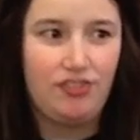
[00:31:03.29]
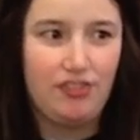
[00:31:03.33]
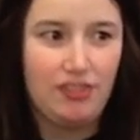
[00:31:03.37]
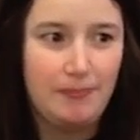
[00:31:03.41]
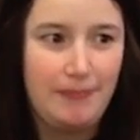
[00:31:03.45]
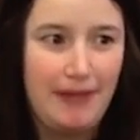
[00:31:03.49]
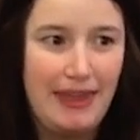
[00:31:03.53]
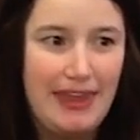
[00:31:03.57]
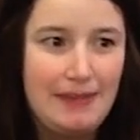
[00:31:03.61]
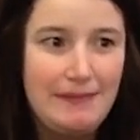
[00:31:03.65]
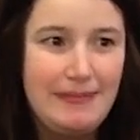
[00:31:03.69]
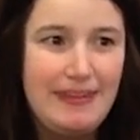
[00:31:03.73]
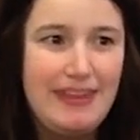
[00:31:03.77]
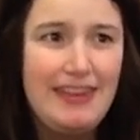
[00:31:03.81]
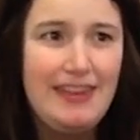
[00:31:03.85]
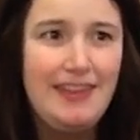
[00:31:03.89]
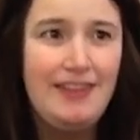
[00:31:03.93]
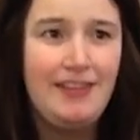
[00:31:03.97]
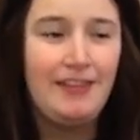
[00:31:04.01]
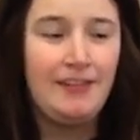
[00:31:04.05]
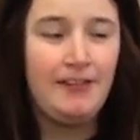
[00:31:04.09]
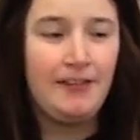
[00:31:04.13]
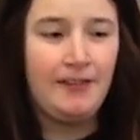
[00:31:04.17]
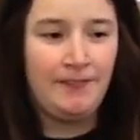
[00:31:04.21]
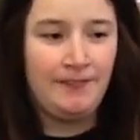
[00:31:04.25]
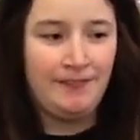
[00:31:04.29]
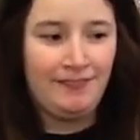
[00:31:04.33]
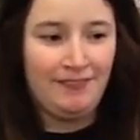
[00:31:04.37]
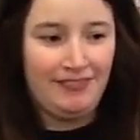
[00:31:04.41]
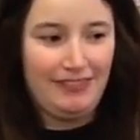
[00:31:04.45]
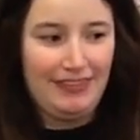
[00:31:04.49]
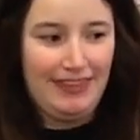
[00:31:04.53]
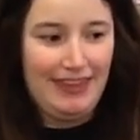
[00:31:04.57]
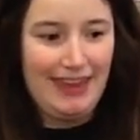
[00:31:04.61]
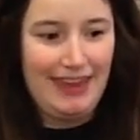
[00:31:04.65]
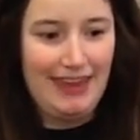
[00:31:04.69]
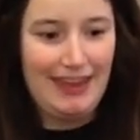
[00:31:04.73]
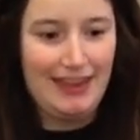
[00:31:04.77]
for the baby,
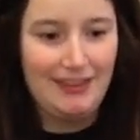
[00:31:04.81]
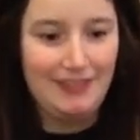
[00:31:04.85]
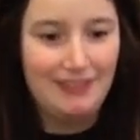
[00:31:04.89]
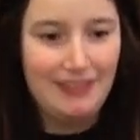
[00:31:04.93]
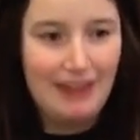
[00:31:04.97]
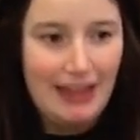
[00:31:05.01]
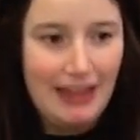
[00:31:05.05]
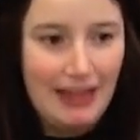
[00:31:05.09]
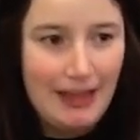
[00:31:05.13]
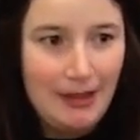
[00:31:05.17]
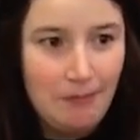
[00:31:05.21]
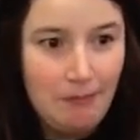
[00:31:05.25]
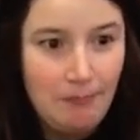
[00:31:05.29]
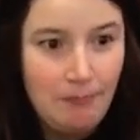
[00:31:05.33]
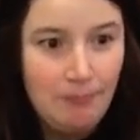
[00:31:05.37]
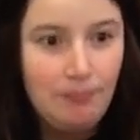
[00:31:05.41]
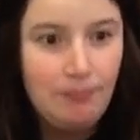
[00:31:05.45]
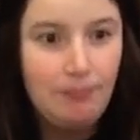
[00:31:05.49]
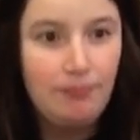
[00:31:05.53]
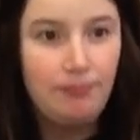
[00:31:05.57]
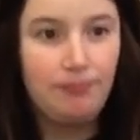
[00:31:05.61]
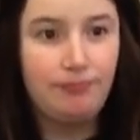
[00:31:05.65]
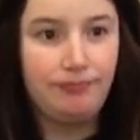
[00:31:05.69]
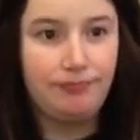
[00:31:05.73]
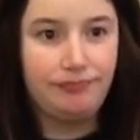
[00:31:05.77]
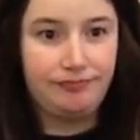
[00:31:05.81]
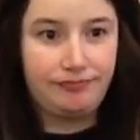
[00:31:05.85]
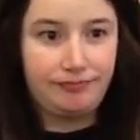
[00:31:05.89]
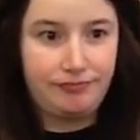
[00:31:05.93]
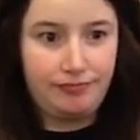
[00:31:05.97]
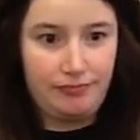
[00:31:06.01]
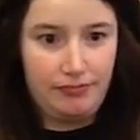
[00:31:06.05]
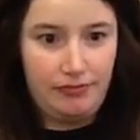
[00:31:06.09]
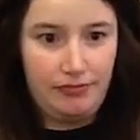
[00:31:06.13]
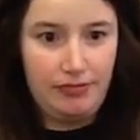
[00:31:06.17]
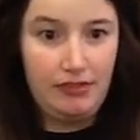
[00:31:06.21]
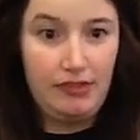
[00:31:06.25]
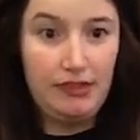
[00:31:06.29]
and
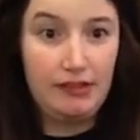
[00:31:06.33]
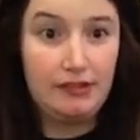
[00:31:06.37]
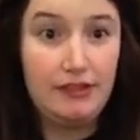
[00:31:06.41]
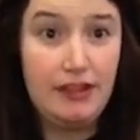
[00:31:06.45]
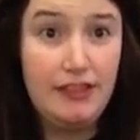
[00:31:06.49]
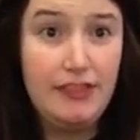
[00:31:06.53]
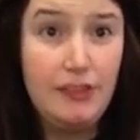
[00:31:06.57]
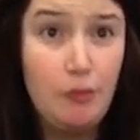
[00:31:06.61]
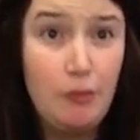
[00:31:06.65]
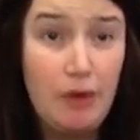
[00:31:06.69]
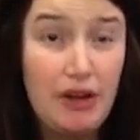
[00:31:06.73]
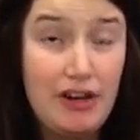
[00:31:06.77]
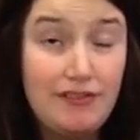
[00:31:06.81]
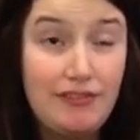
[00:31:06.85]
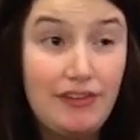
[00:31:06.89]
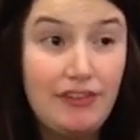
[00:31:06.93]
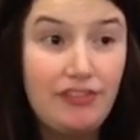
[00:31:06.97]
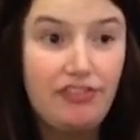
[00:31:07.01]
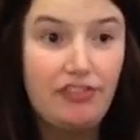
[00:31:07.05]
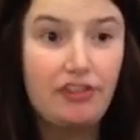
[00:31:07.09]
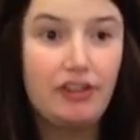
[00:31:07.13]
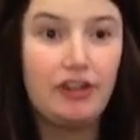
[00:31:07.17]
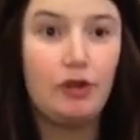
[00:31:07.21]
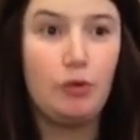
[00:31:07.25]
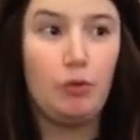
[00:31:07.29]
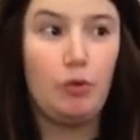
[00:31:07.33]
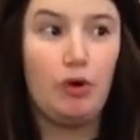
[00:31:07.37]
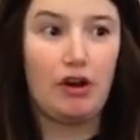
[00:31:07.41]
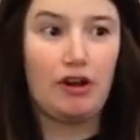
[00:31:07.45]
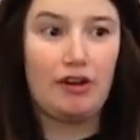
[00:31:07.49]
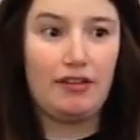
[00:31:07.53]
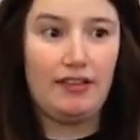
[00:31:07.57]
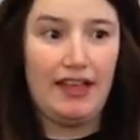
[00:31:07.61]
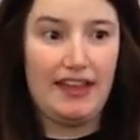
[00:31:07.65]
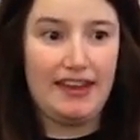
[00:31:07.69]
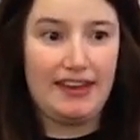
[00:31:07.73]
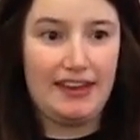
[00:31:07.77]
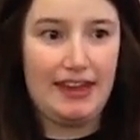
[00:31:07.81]
neither one of us are going to work
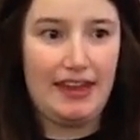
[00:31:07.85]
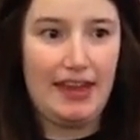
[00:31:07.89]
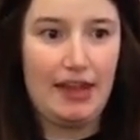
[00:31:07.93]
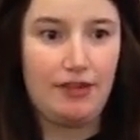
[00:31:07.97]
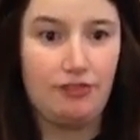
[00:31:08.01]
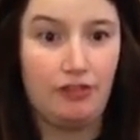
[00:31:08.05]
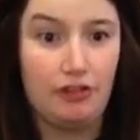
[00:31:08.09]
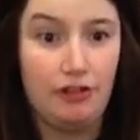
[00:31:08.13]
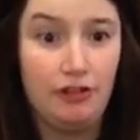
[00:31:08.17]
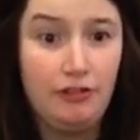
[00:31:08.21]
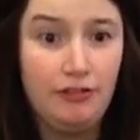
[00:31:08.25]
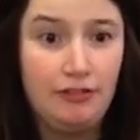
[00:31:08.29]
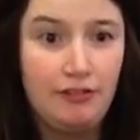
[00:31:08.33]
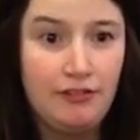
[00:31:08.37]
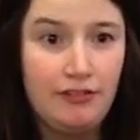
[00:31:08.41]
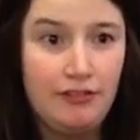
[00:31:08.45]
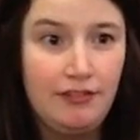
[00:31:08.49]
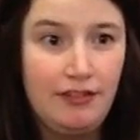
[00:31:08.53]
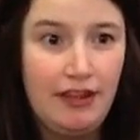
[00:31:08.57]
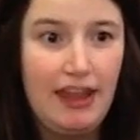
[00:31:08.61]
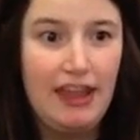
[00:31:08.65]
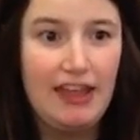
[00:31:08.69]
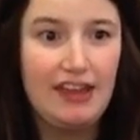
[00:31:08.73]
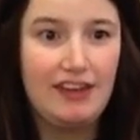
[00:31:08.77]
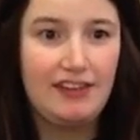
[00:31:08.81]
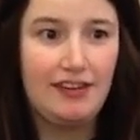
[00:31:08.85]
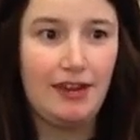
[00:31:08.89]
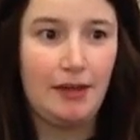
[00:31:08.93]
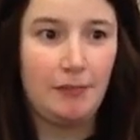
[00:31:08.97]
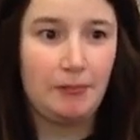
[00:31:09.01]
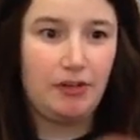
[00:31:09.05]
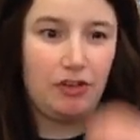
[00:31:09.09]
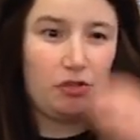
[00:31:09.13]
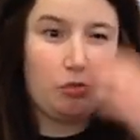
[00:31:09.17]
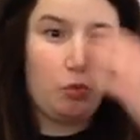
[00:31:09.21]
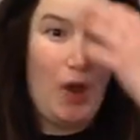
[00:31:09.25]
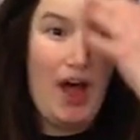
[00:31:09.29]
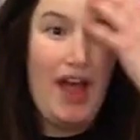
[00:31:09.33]
like ever. And
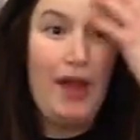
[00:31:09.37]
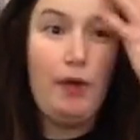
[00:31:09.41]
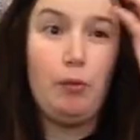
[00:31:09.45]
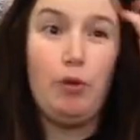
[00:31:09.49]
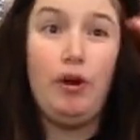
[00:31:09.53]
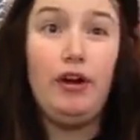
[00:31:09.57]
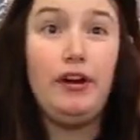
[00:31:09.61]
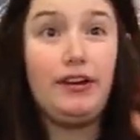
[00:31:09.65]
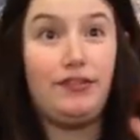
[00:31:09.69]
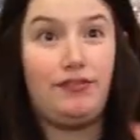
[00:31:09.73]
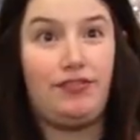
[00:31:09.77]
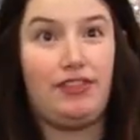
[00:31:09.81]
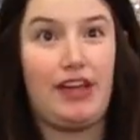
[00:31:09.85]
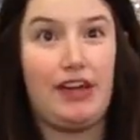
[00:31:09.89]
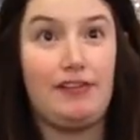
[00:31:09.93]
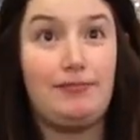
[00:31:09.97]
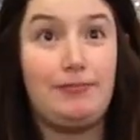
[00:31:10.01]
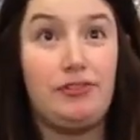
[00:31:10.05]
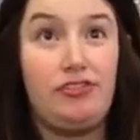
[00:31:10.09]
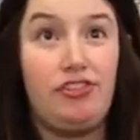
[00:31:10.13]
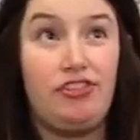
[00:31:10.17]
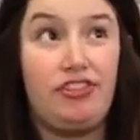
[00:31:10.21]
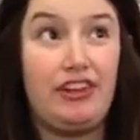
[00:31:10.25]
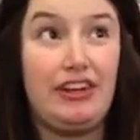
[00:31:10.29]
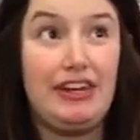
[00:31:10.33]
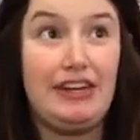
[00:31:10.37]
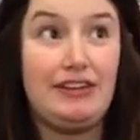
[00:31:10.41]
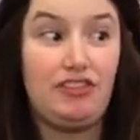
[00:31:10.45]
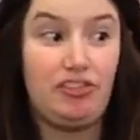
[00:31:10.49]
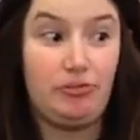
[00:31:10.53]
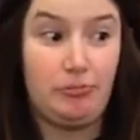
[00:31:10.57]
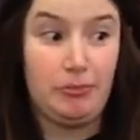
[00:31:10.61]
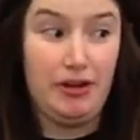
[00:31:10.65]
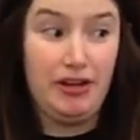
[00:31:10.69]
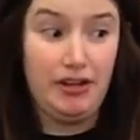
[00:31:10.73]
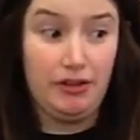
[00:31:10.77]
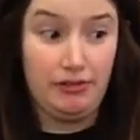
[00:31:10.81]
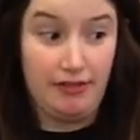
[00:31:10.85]
because why work if the government's just going to give us
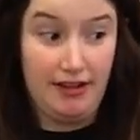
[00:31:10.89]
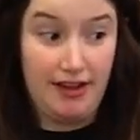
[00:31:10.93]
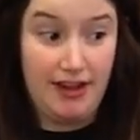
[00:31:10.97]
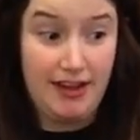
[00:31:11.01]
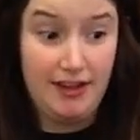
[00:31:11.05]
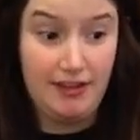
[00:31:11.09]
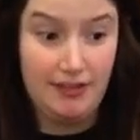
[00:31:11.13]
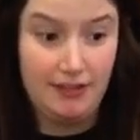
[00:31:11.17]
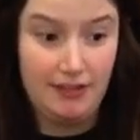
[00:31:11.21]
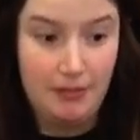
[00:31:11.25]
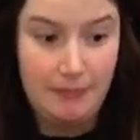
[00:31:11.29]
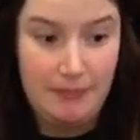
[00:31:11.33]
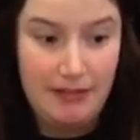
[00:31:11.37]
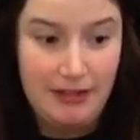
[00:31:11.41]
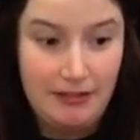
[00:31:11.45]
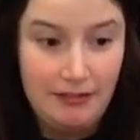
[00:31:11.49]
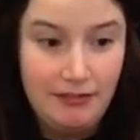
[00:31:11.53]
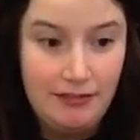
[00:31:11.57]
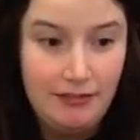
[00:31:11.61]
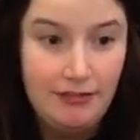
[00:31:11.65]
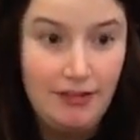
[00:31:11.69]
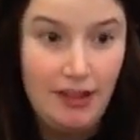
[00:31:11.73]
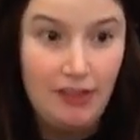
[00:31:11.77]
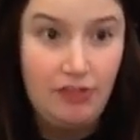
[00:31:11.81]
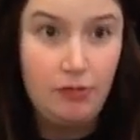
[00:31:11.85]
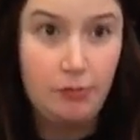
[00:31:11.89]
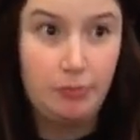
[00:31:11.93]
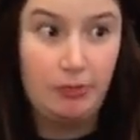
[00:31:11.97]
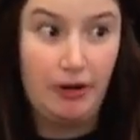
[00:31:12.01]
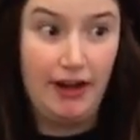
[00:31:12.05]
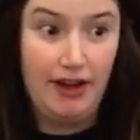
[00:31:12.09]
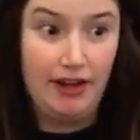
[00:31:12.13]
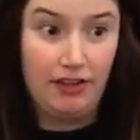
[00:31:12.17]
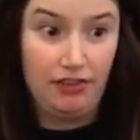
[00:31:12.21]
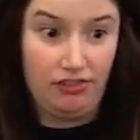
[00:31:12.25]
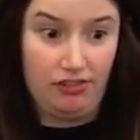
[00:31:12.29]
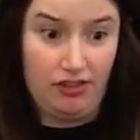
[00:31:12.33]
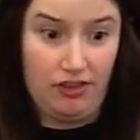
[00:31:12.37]
money, right? I mean, that's what
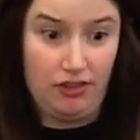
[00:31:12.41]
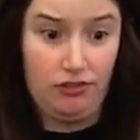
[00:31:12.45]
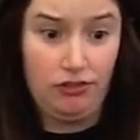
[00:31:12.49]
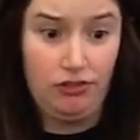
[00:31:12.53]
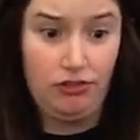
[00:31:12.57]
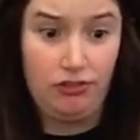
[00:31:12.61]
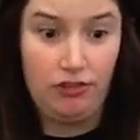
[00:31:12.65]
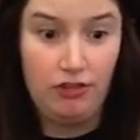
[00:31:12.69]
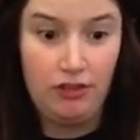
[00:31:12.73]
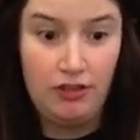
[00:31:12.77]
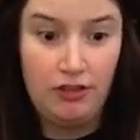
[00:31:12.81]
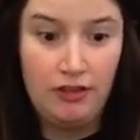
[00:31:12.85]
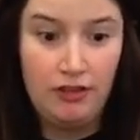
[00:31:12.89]
Brian says.